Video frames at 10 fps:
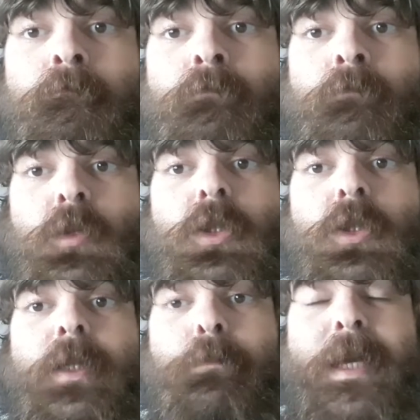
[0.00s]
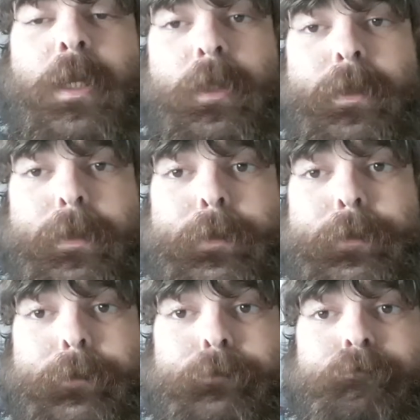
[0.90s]
She said
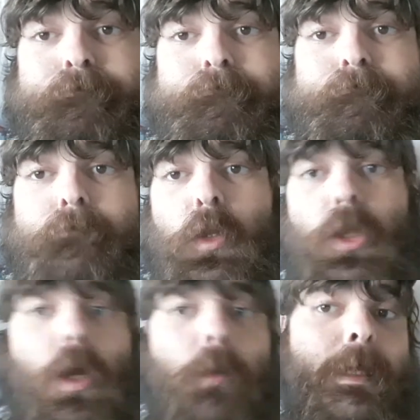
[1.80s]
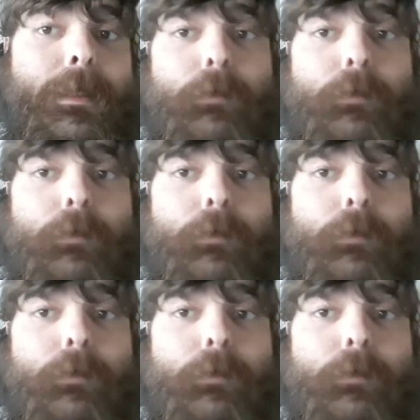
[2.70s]
peanuts, not meat.